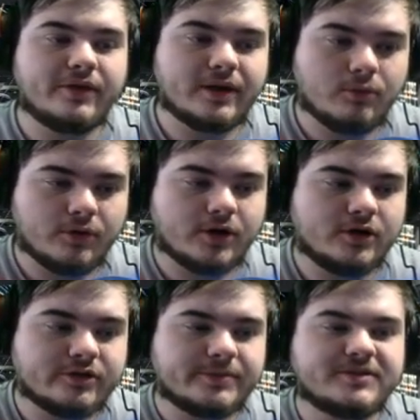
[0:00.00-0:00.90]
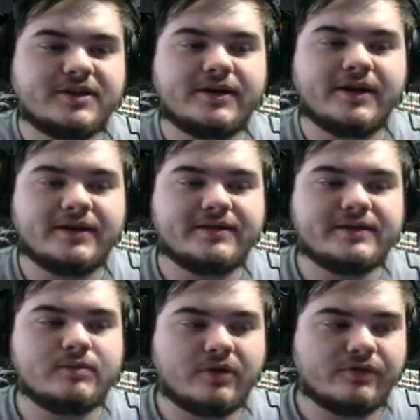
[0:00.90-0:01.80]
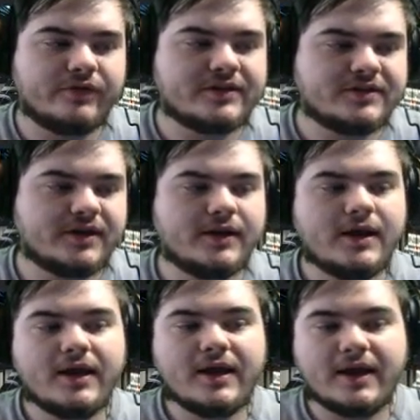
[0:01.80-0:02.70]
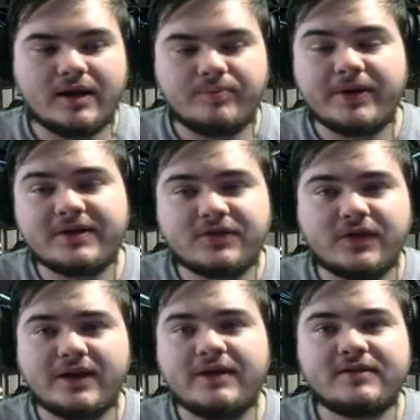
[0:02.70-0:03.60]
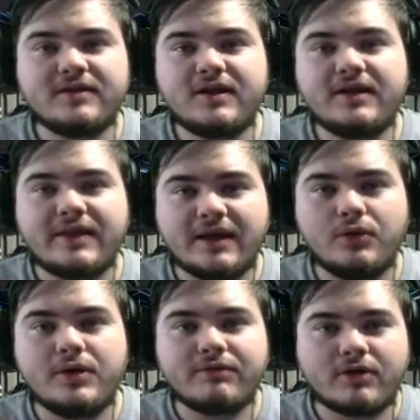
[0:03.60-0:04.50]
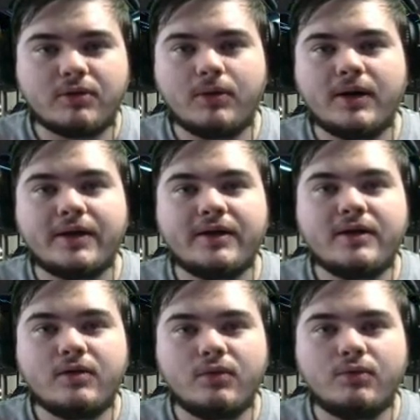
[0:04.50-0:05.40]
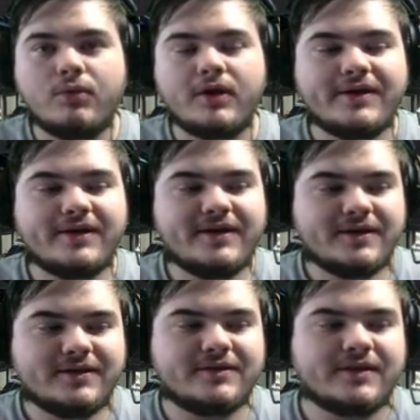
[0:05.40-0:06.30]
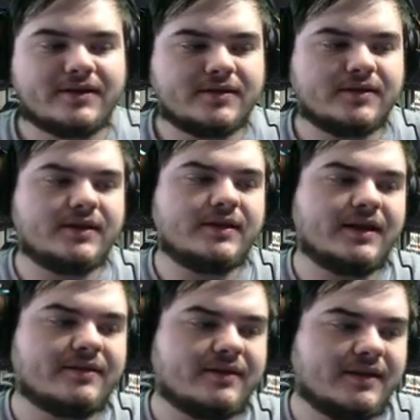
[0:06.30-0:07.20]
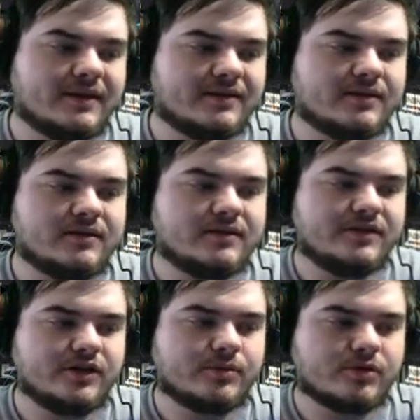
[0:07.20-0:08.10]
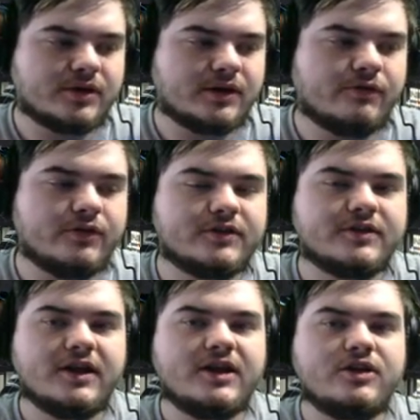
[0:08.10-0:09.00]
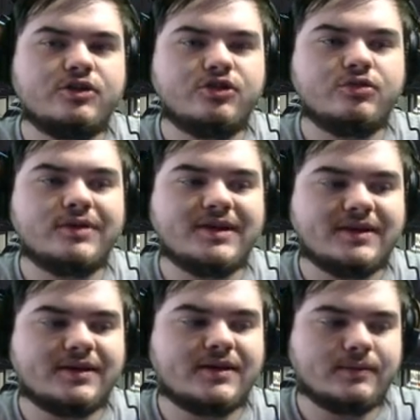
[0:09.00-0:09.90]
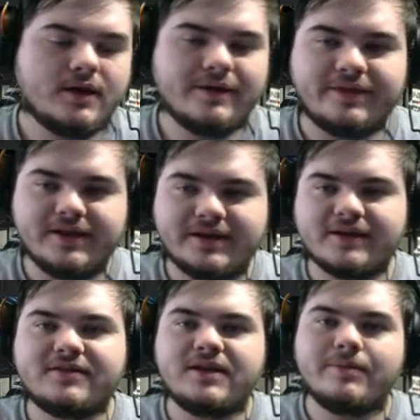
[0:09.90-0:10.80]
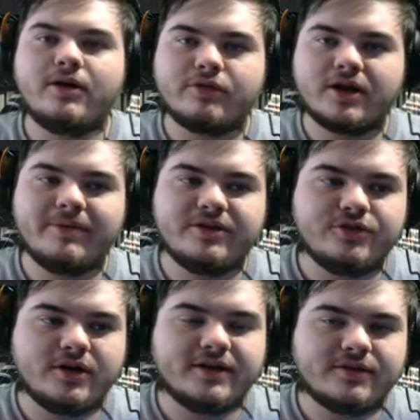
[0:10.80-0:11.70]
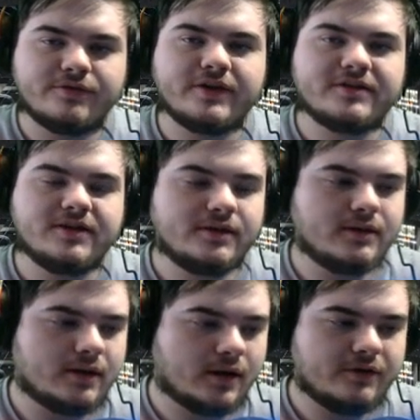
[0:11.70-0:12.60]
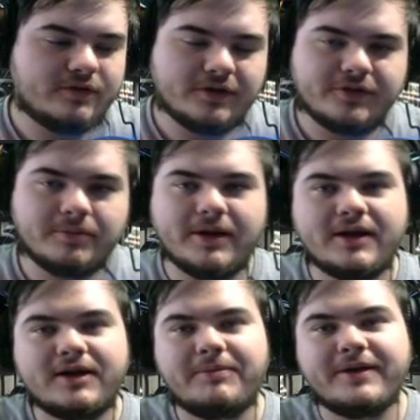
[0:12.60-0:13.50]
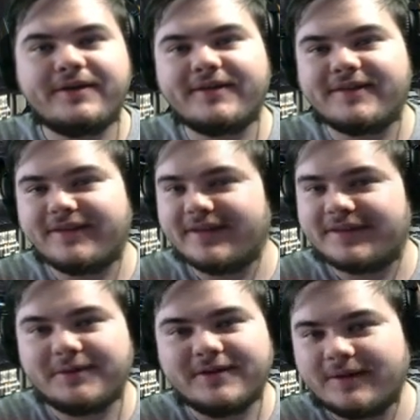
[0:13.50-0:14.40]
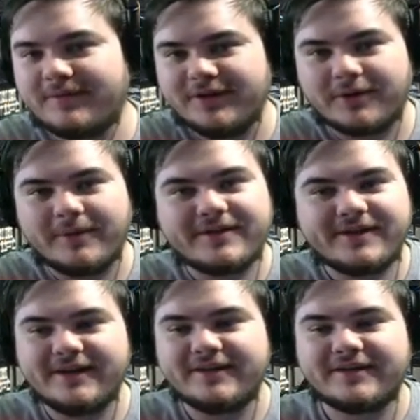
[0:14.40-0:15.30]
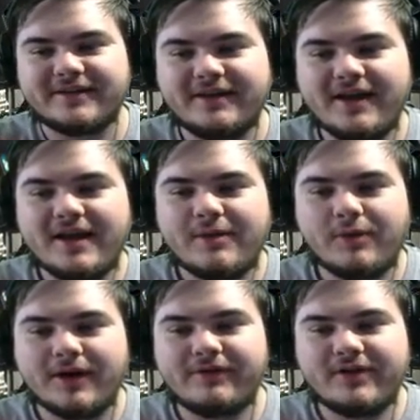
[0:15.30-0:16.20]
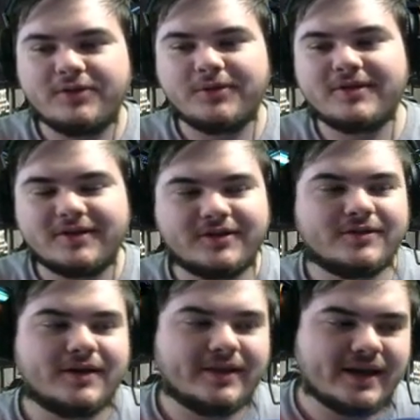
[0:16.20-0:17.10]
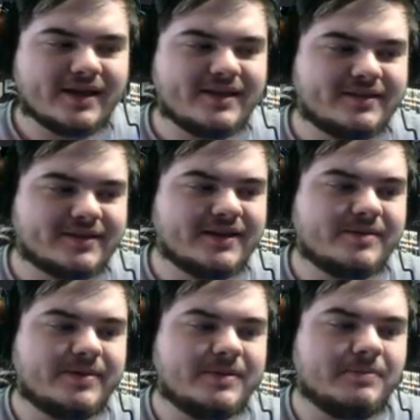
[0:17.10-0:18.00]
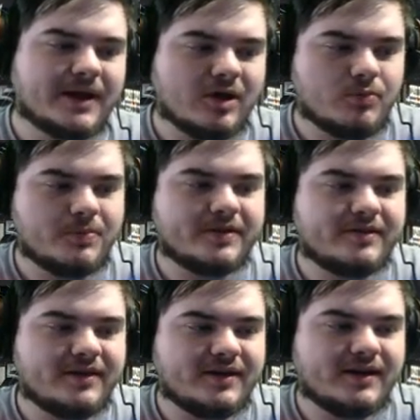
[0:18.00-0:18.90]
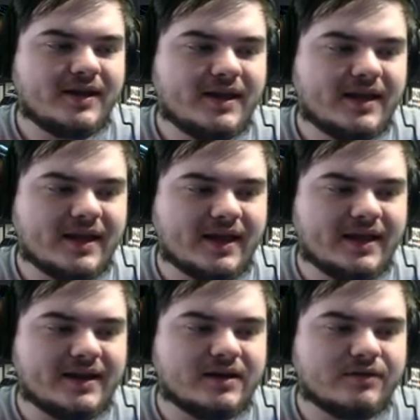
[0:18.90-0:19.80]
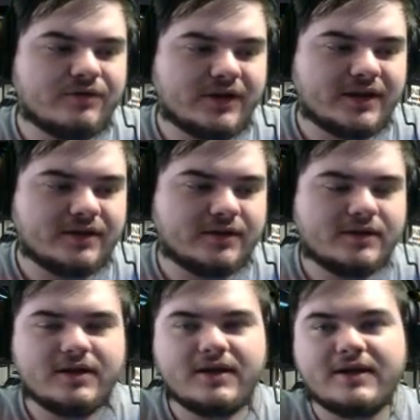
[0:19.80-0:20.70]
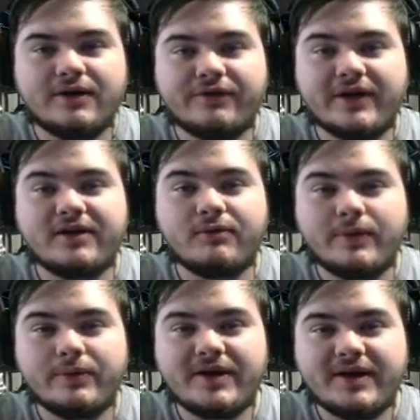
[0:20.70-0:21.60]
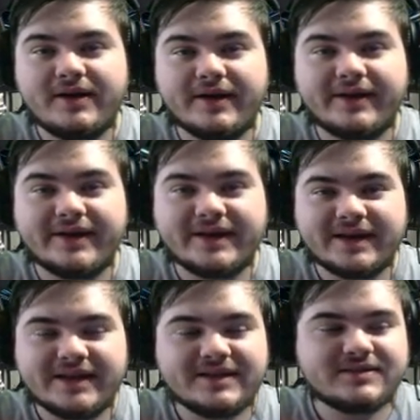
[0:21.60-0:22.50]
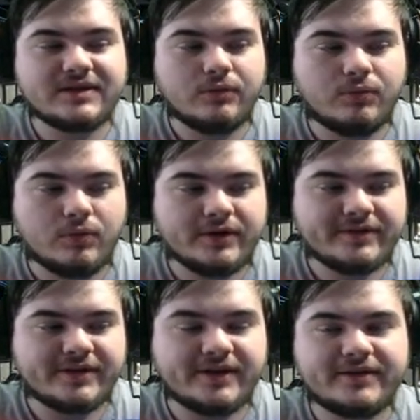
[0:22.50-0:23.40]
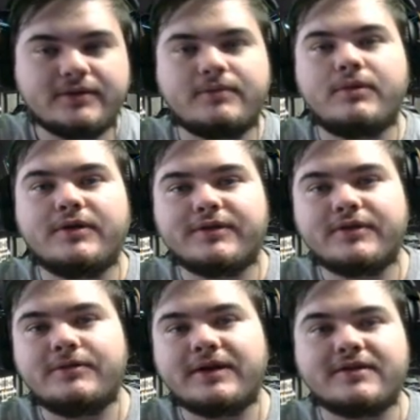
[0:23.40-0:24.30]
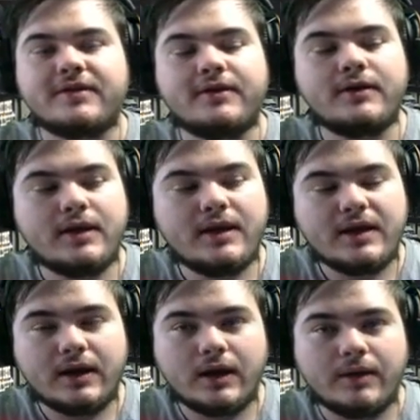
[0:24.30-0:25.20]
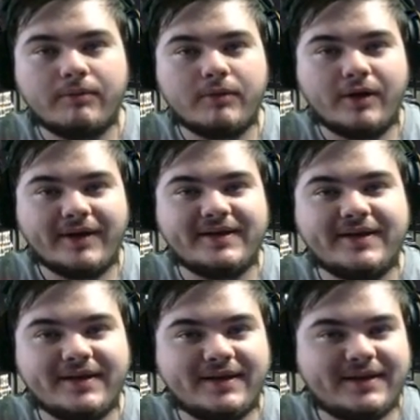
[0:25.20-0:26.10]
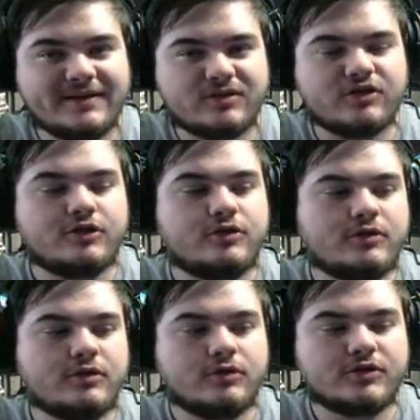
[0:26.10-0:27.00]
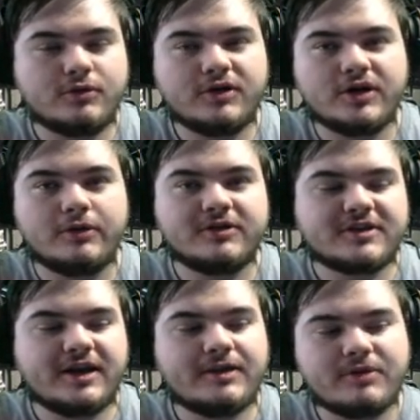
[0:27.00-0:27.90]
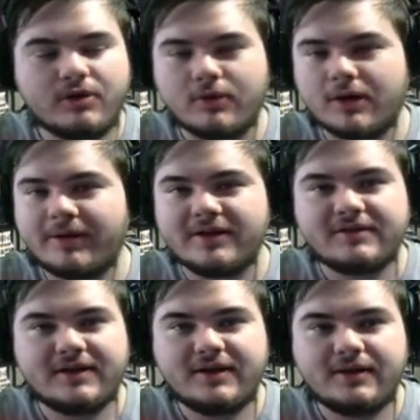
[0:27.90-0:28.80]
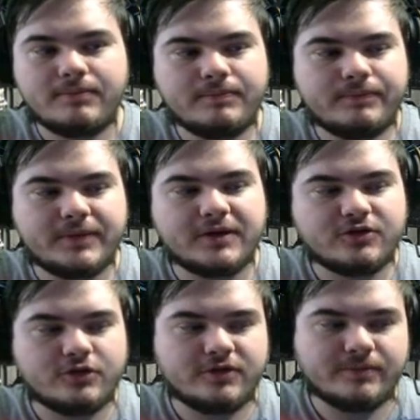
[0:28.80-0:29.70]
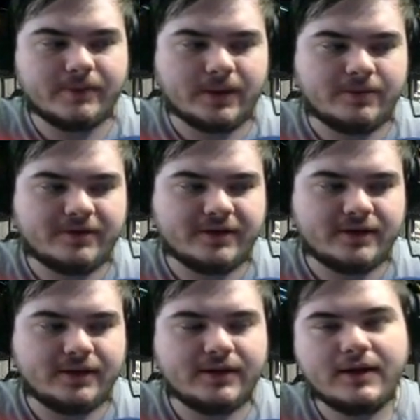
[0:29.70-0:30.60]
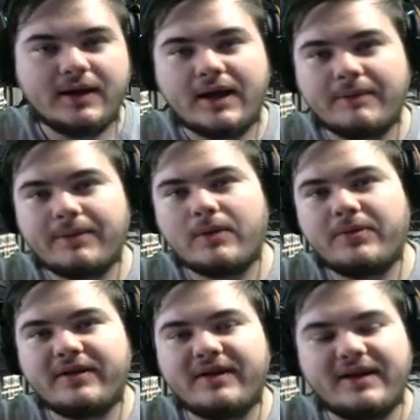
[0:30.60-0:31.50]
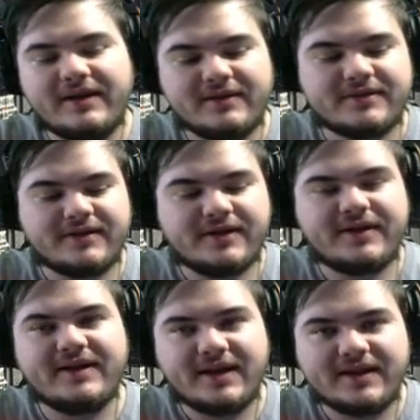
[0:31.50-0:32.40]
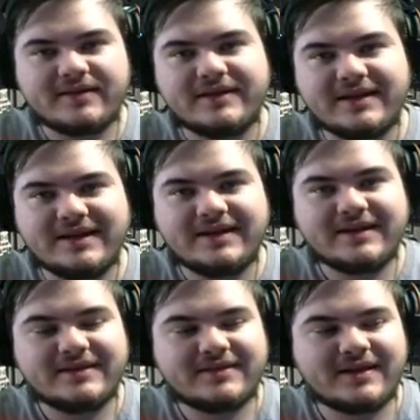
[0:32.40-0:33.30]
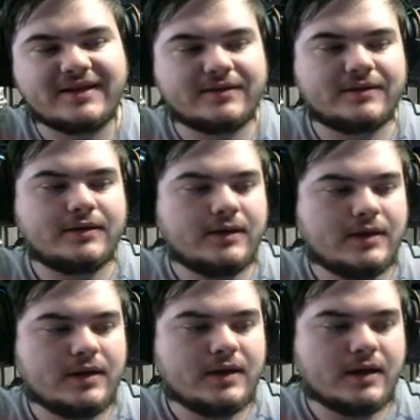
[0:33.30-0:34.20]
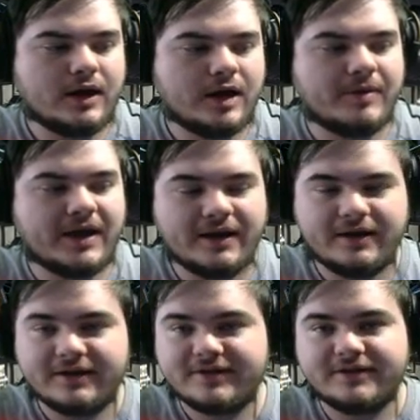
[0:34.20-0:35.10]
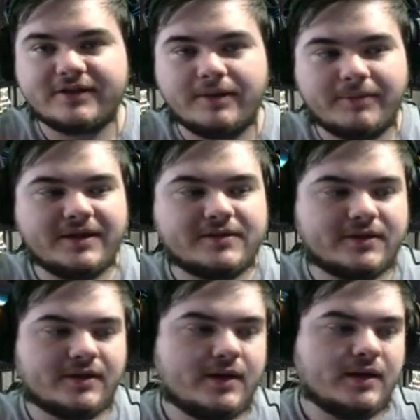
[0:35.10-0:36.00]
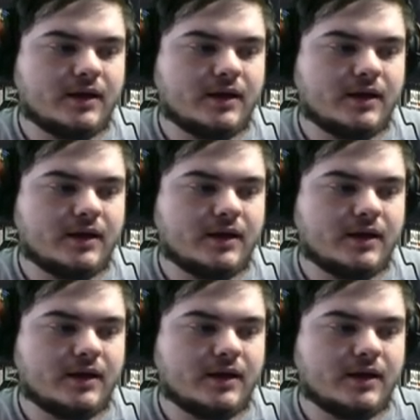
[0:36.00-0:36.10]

They are 100% a team worth investing in. And the best thing is, they only require one Zeta. And that is Geobrid Alpha's unique. The next team I'd recommend you guys invest in, I've left it blank because this one's up to your imagination, whatever you want to do, and that is going to be Palpatine and Vader. Now Vader will need at least one Zeta Merciless Massacre, uh, ideally two, you also want no escape, don't worry about his lead because you're using Palpatine lead, and Palpatine is going to need his lead Zeta. Um, and this is amazing.